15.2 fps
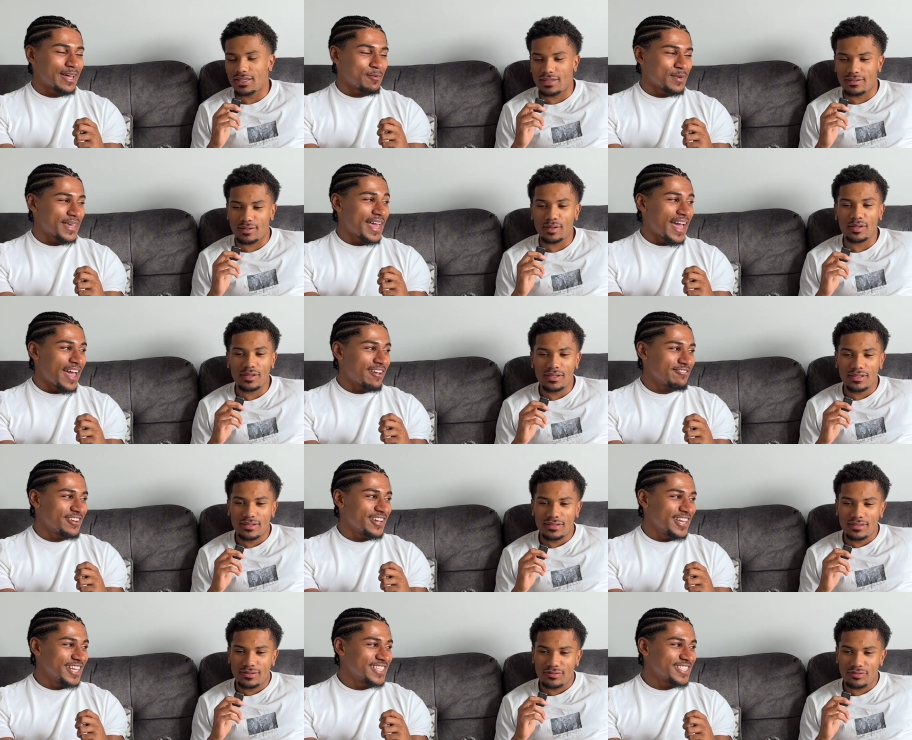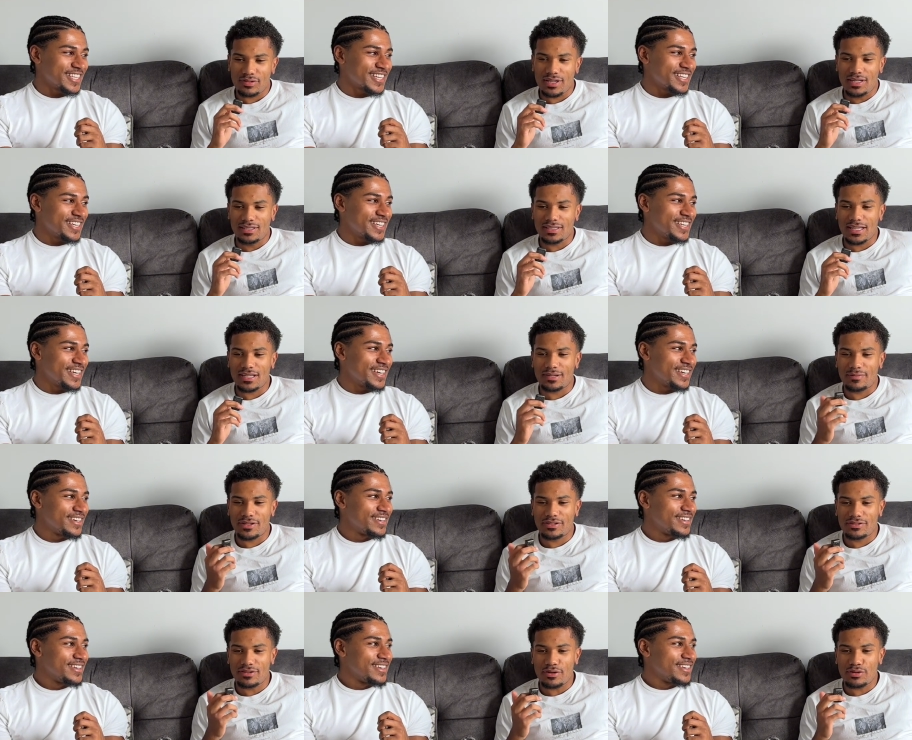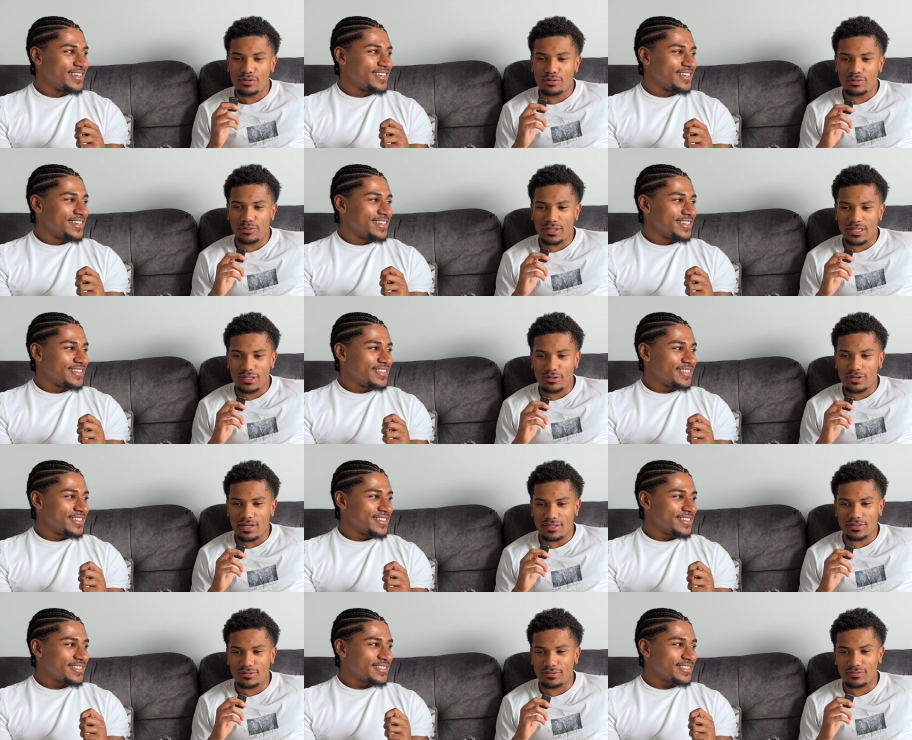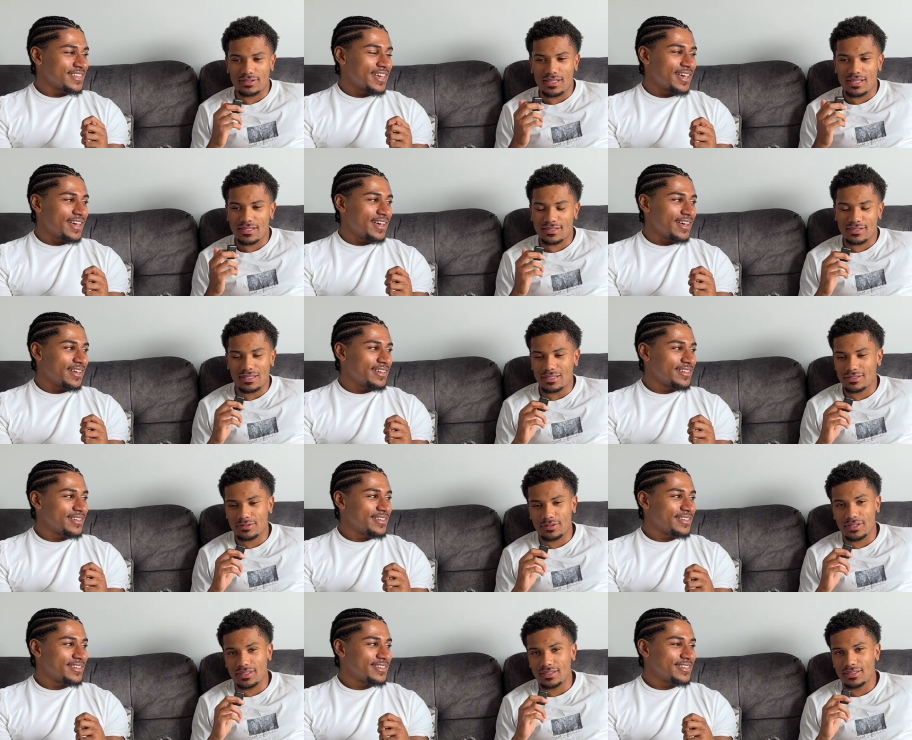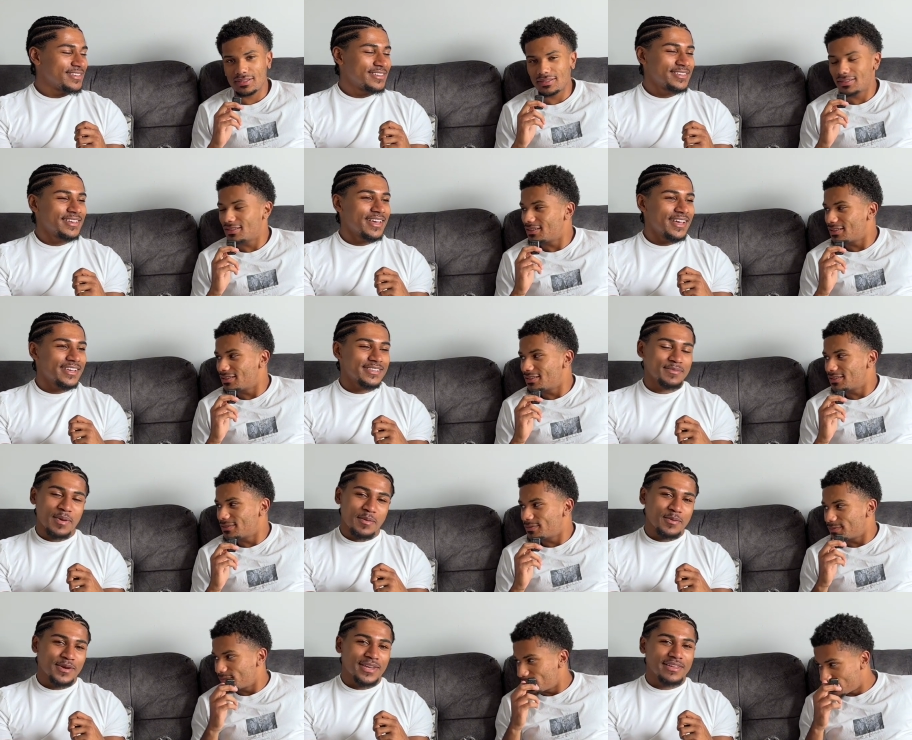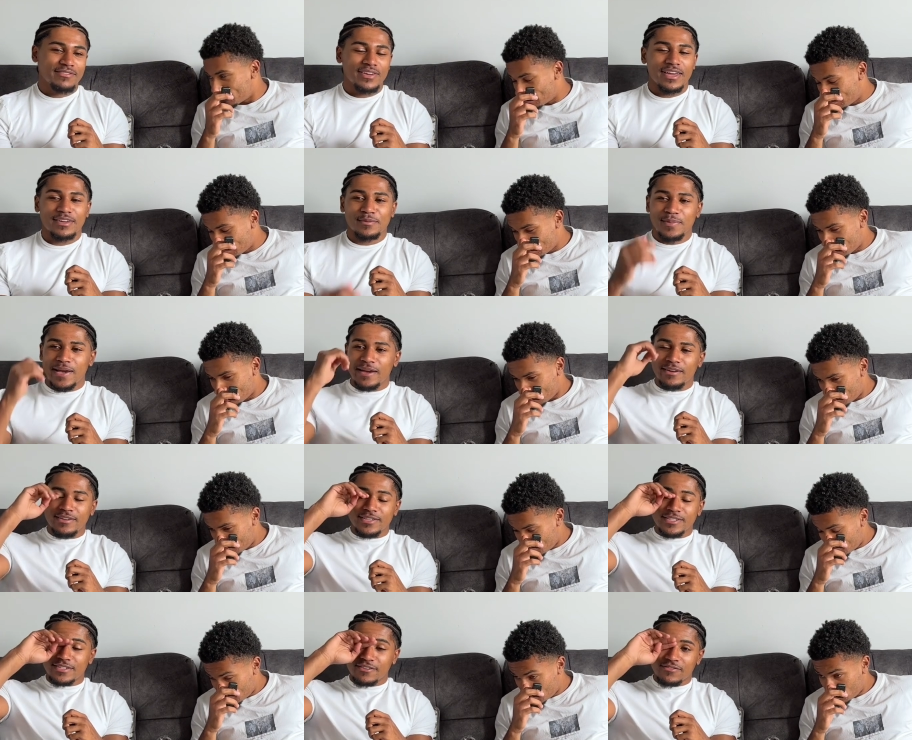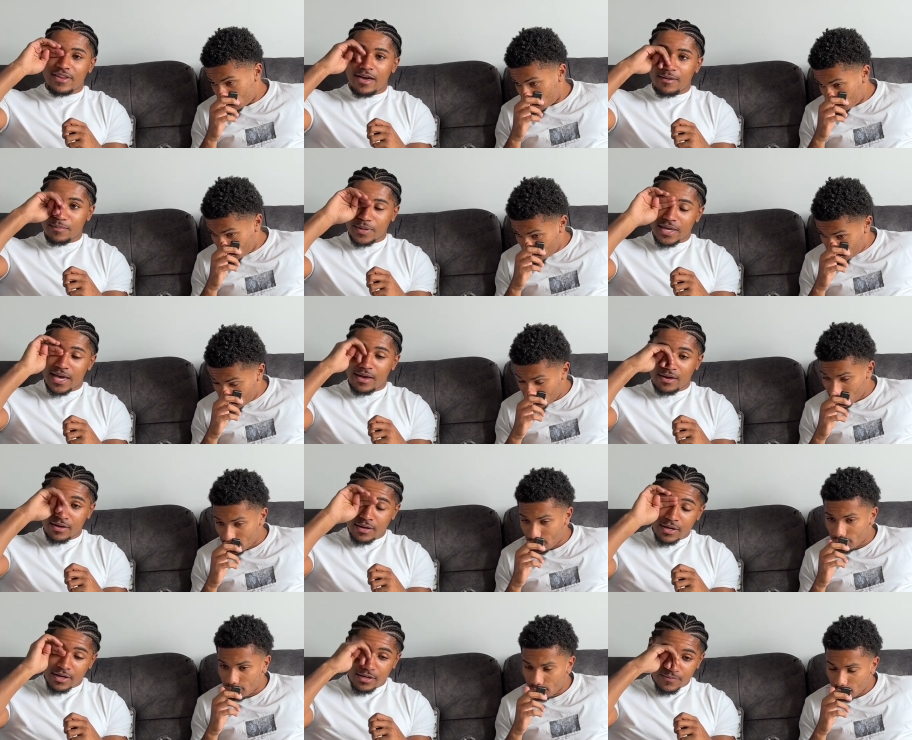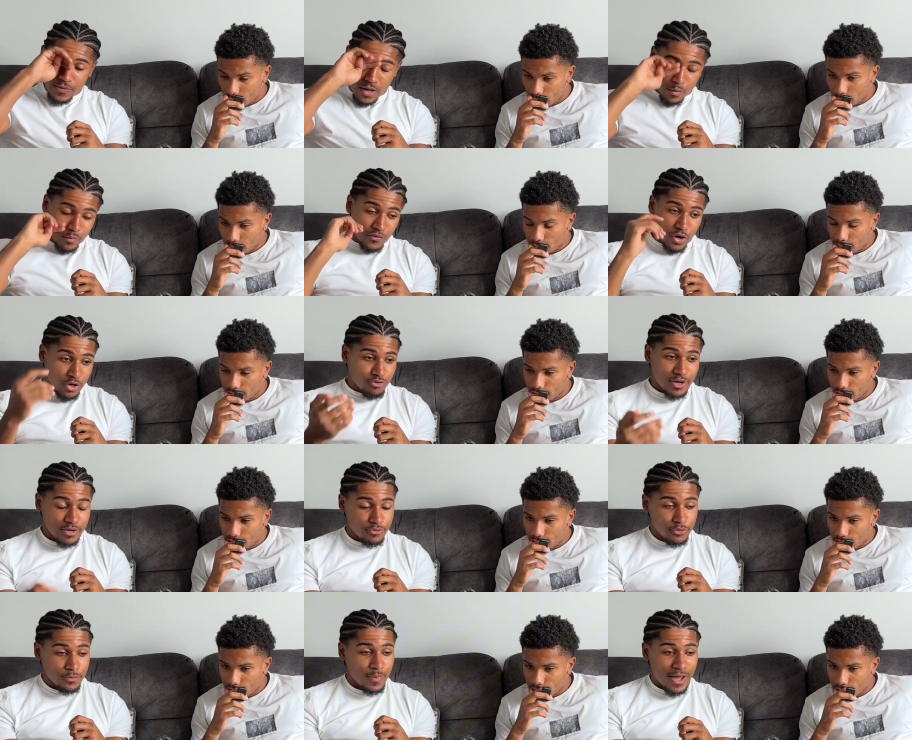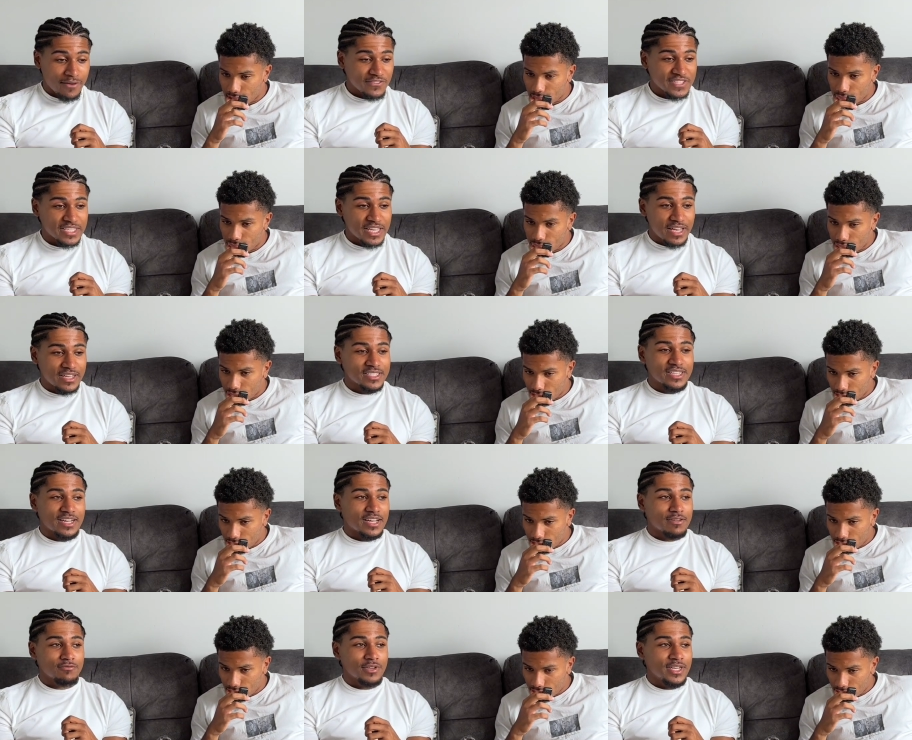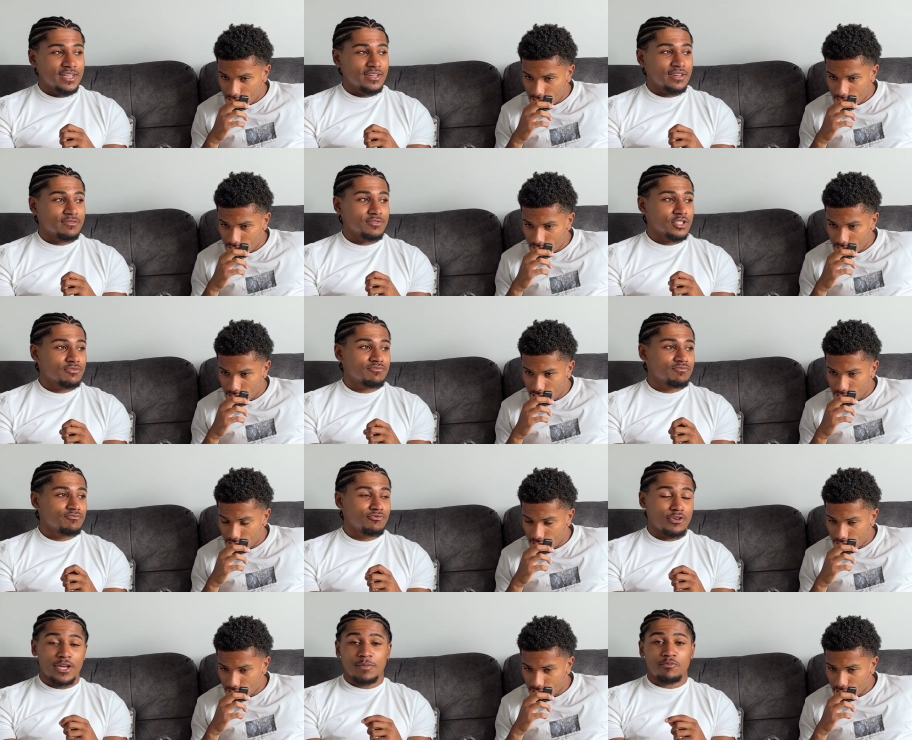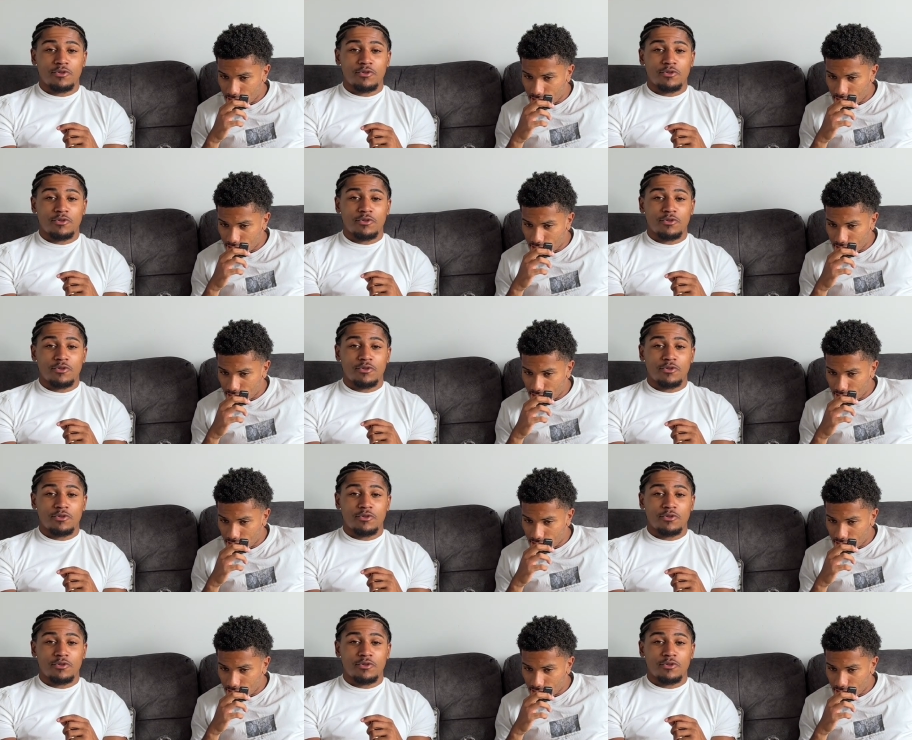Speaker 1: that we get realistically. Realistically, yeah. I'm gonna be going all the way to Newcastle. That's, yeah. that's quite.
Speaker 2: Yeah, so maybe we can even get you bearded and stuff down. But yeah, no, we've got a great group alpha setters. Like I'm really, I'm just really